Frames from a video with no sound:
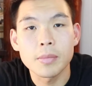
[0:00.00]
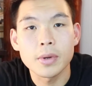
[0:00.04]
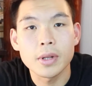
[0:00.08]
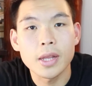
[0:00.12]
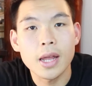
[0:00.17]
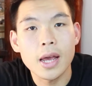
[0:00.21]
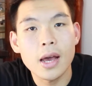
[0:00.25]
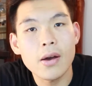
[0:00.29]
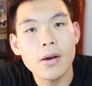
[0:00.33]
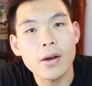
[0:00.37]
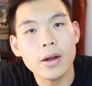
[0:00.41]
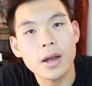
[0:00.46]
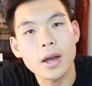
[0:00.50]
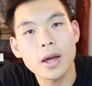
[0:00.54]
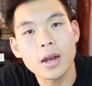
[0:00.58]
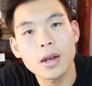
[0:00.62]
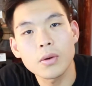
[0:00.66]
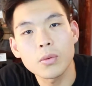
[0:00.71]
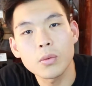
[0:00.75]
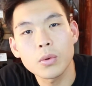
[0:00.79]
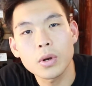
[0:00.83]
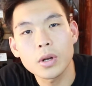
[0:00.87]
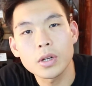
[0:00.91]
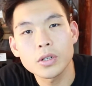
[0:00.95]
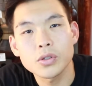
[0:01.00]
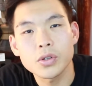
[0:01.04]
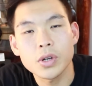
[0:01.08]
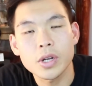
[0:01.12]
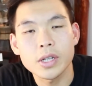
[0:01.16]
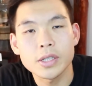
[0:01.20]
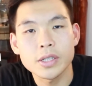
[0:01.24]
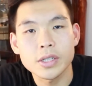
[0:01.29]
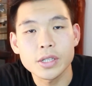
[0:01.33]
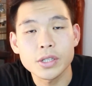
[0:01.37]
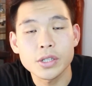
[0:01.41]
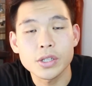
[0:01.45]
but now I kind of want to
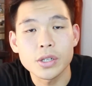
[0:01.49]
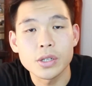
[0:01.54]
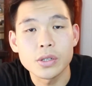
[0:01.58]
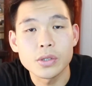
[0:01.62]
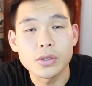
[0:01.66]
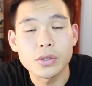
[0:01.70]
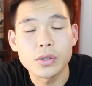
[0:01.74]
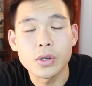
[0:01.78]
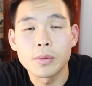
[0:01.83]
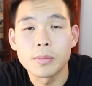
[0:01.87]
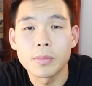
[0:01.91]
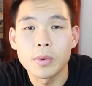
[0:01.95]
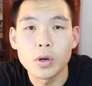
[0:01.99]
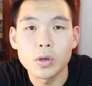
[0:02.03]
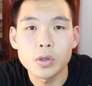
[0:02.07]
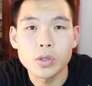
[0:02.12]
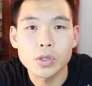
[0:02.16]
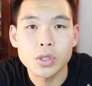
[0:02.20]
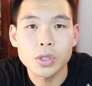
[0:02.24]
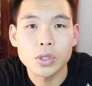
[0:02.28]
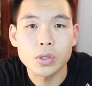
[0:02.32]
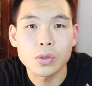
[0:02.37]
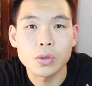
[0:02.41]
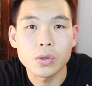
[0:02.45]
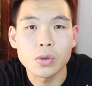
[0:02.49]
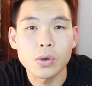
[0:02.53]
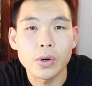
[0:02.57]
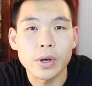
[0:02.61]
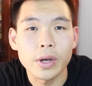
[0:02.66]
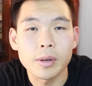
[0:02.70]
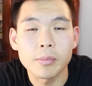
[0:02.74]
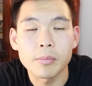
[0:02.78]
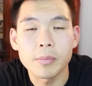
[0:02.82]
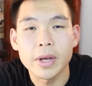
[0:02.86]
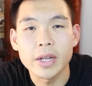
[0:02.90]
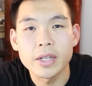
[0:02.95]
transition into emotional
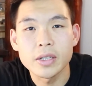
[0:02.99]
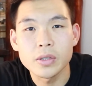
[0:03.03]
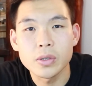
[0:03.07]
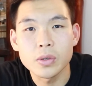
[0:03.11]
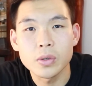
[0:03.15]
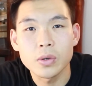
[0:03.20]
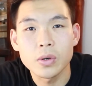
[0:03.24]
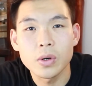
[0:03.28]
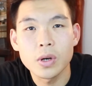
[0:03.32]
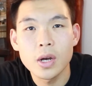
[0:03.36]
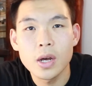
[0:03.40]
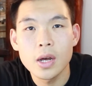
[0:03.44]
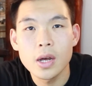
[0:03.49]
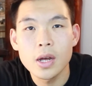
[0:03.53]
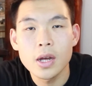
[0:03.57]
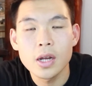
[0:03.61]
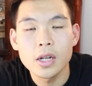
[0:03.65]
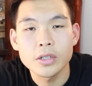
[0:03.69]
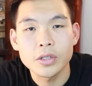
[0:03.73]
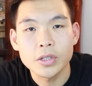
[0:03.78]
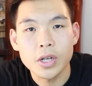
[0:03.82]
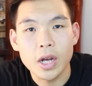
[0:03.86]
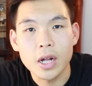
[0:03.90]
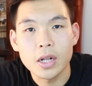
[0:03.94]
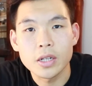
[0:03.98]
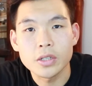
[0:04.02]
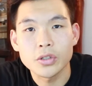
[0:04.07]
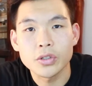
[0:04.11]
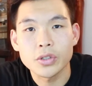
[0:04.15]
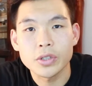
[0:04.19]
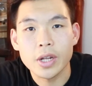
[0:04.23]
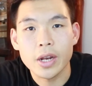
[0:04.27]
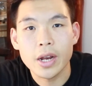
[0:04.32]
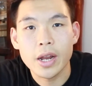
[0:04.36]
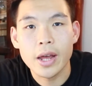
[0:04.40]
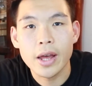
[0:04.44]
and mental challenges
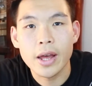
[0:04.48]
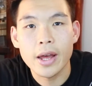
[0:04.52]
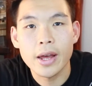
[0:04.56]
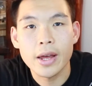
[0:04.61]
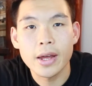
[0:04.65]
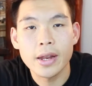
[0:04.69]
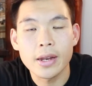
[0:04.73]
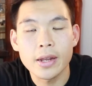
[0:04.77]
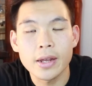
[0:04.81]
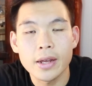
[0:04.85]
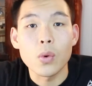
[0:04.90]
that I had.